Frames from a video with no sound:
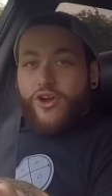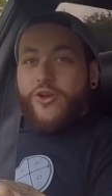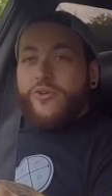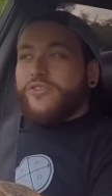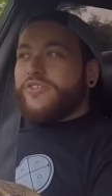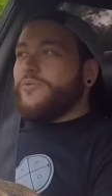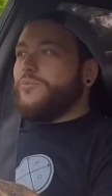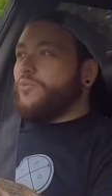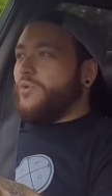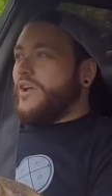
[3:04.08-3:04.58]

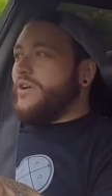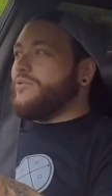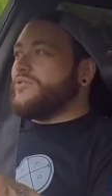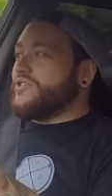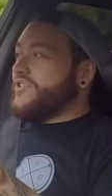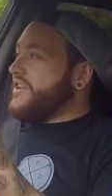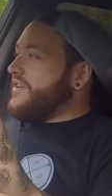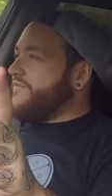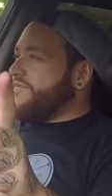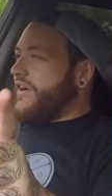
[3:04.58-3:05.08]
rotor
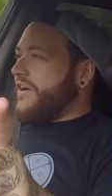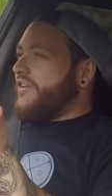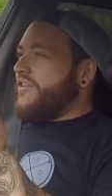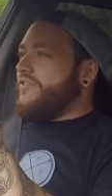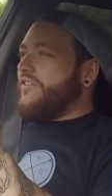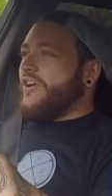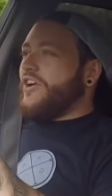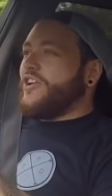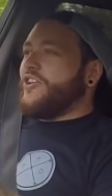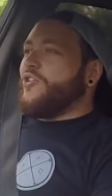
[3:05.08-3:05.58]
wheels on it, very,
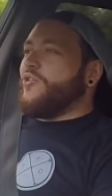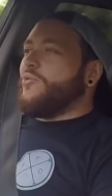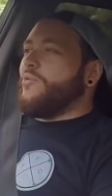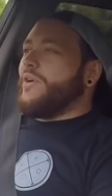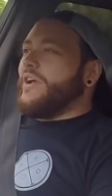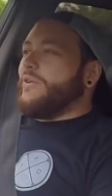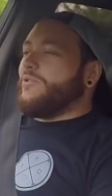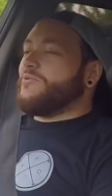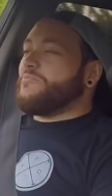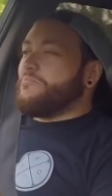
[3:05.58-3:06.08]
very cool
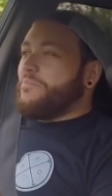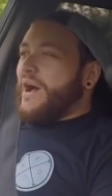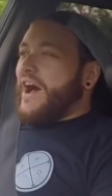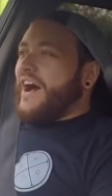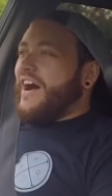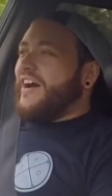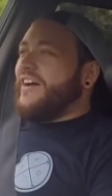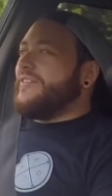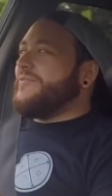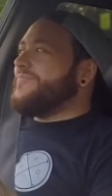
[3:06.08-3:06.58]
wheels,
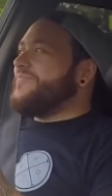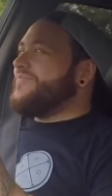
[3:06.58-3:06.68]
but